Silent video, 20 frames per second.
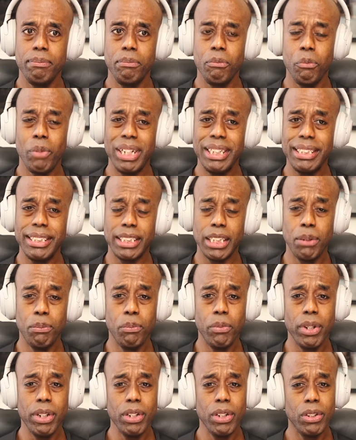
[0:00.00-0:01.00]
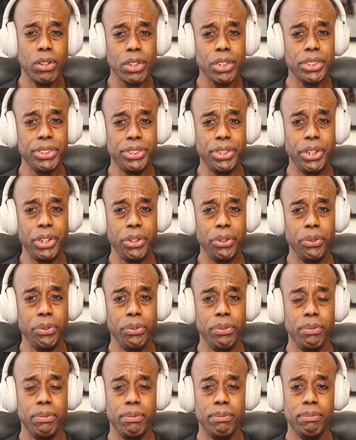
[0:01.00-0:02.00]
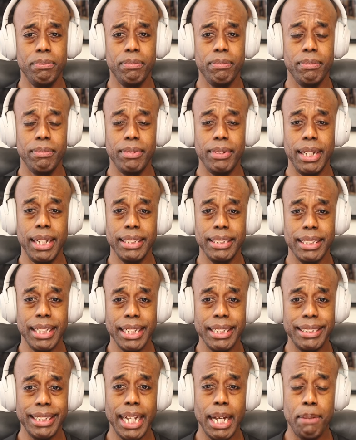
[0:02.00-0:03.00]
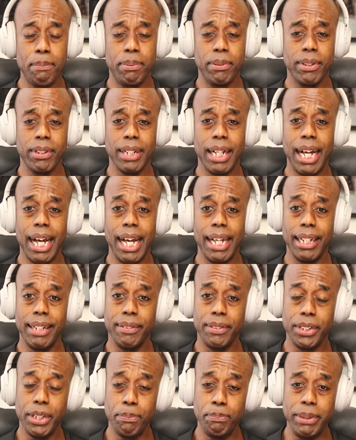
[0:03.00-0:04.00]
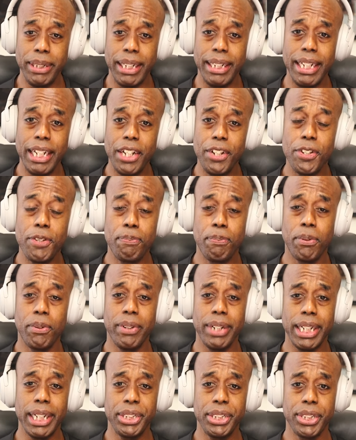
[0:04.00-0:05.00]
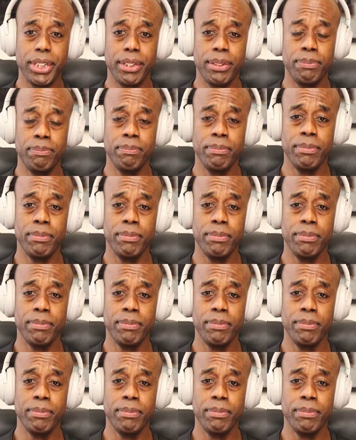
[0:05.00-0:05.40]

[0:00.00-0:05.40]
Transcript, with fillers: when someone looks to you as an example and a, to be an inspiration,